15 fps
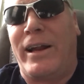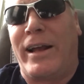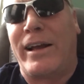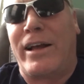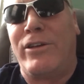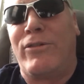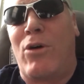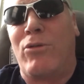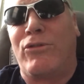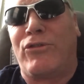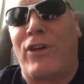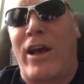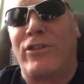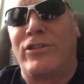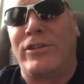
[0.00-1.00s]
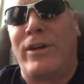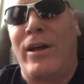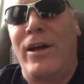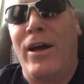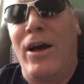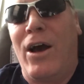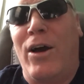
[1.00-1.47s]
I got your own section
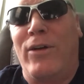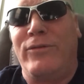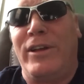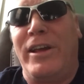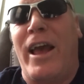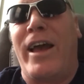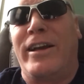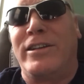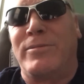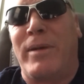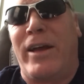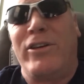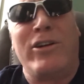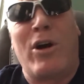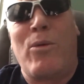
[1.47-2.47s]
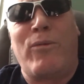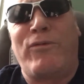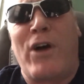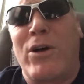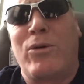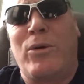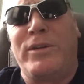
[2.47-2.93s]
of the eggs, man. You don't
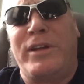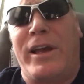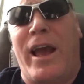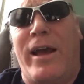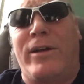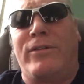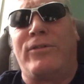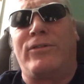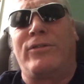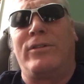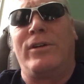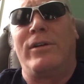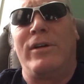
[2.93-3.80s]
fuck with the eggs,